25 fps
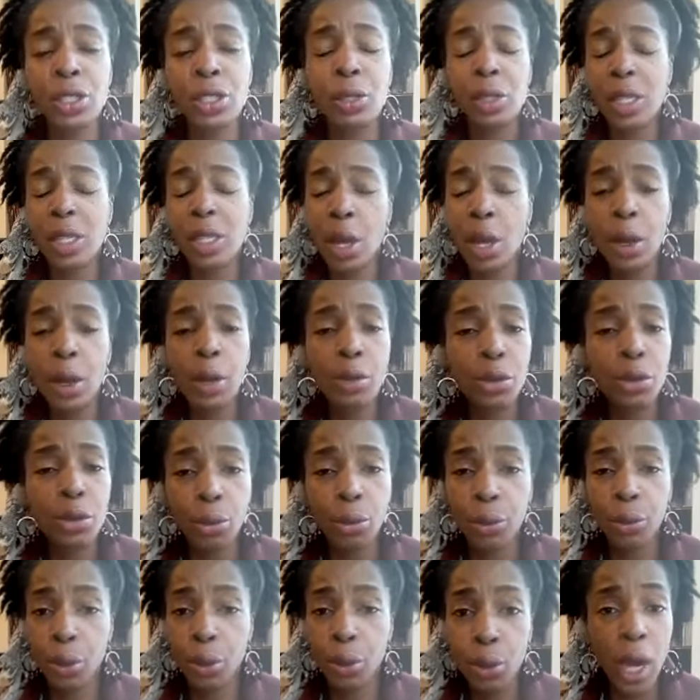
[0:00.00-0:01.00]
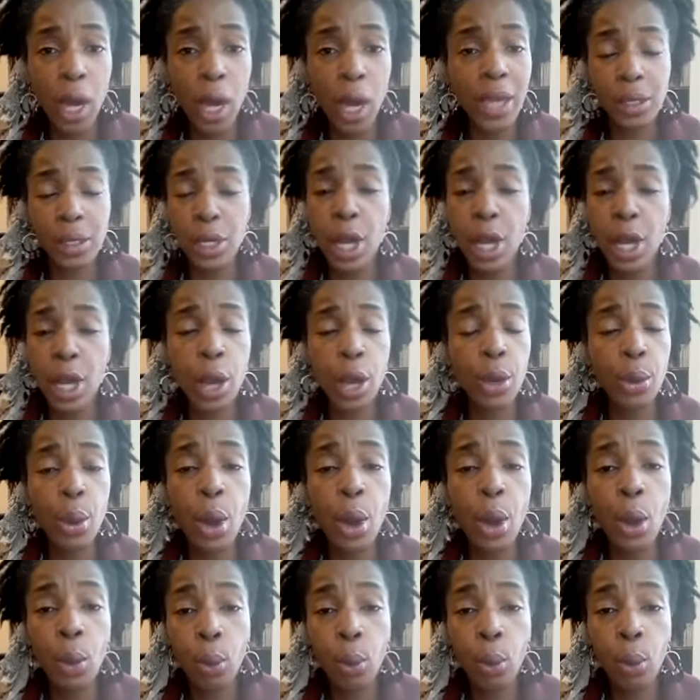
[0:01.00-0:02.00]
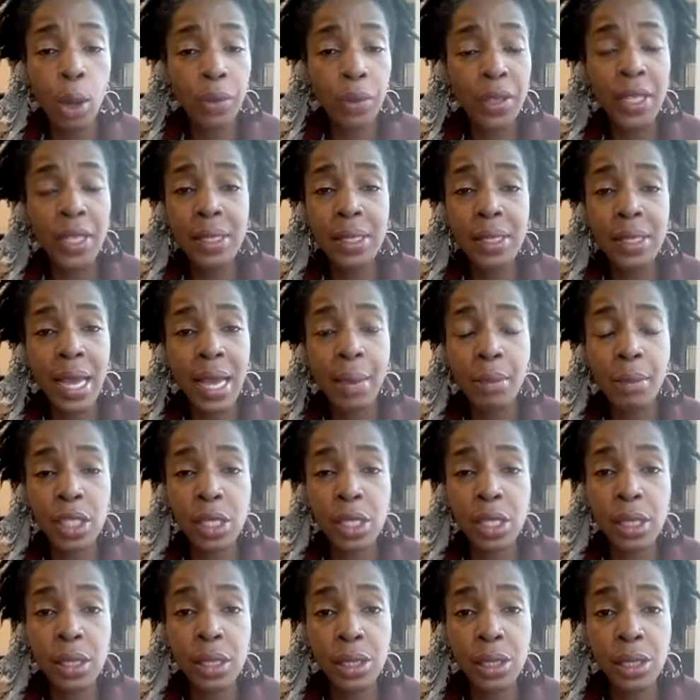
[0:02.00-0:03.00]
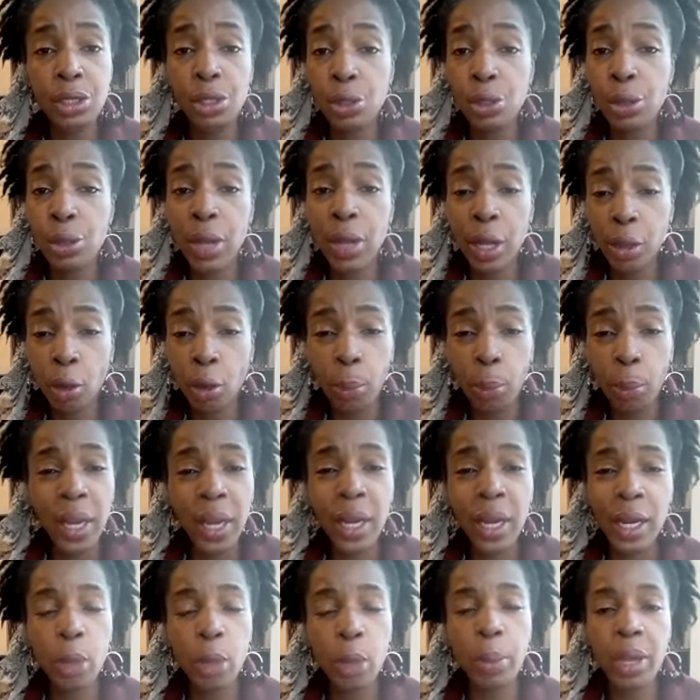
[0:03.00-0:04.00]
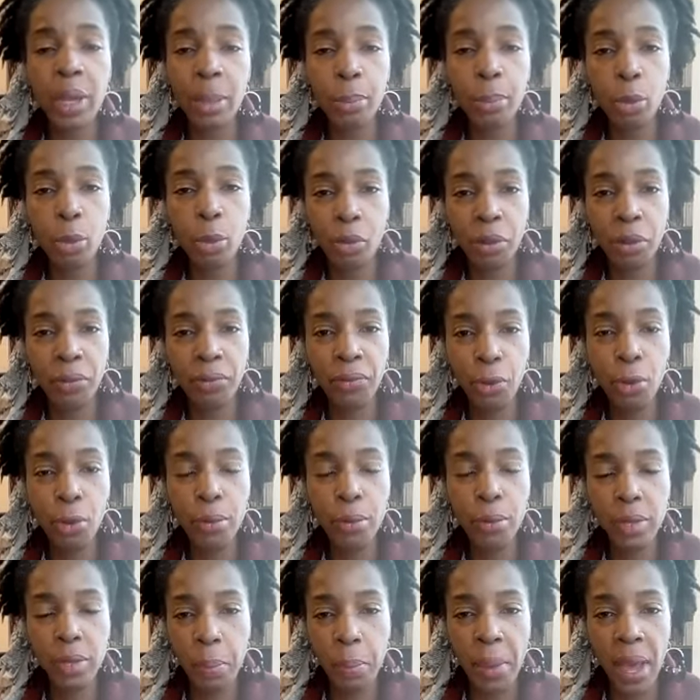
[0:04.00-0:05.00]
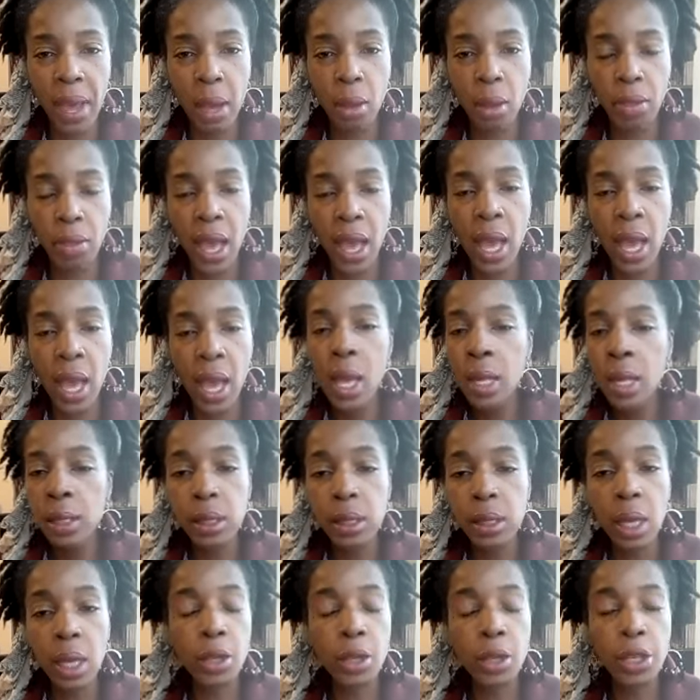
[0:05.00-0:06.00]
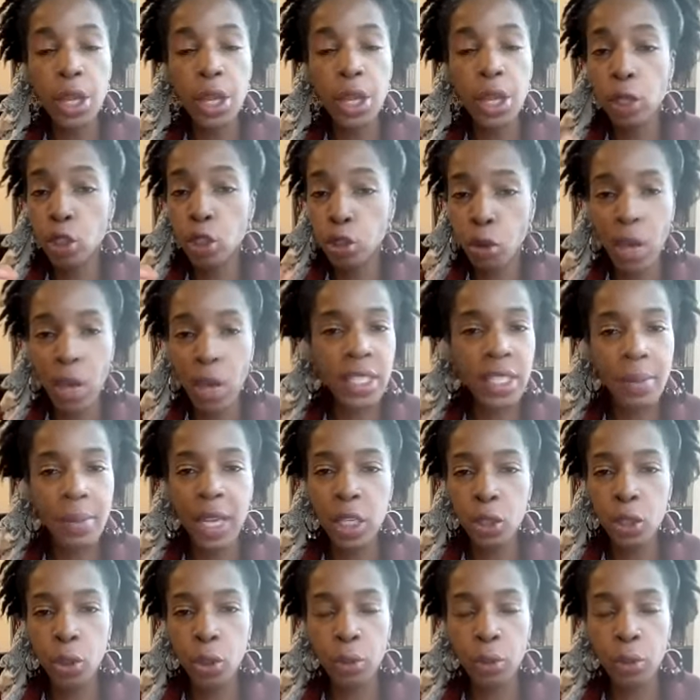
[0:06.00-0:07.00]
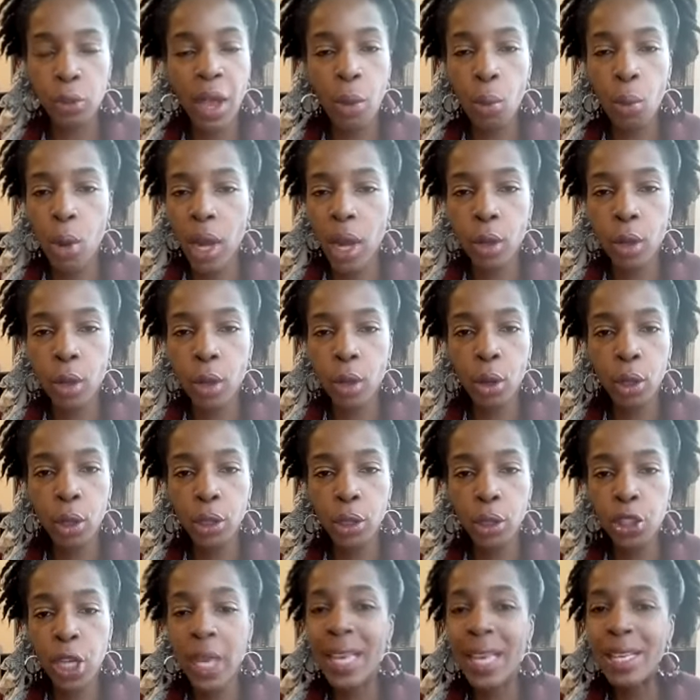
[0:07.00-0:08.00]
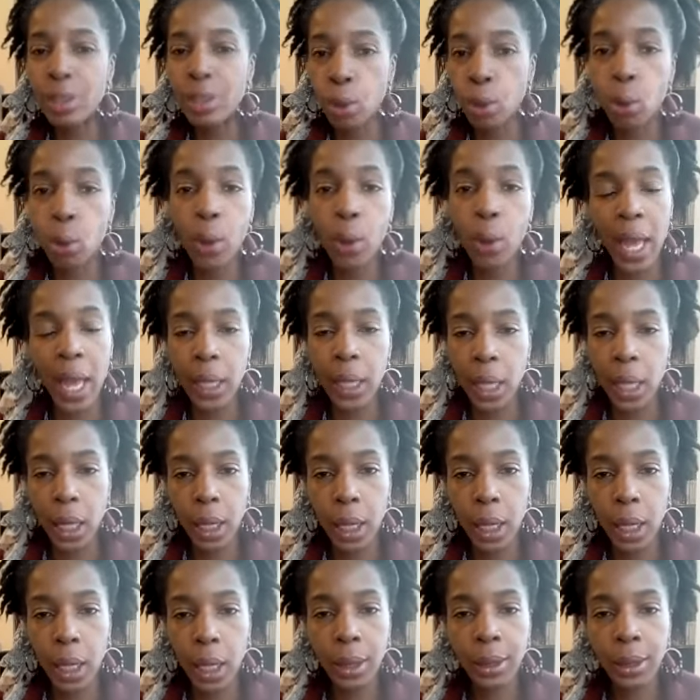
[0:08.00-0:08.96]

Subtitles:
You guys know what these damages can do now. You're being a little bit more informed about that. So, try to make sure that white cotton shirt is organic.